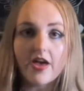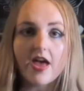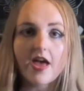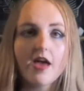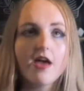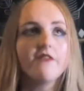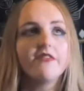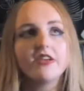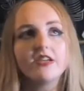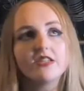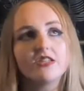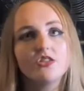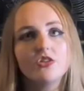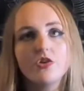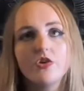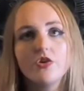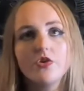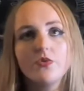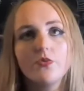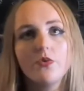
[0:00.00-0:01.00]
areas
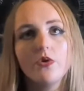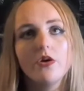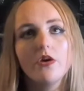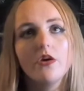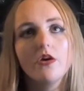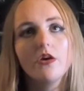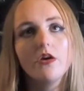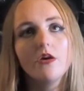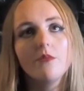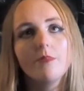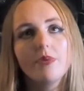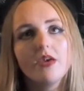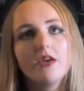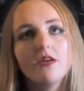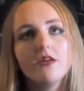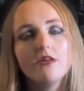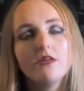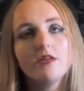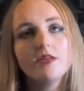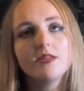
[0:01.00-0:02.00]
too,
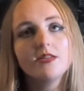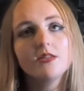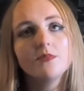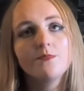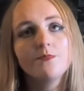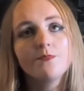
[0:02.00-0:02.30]
because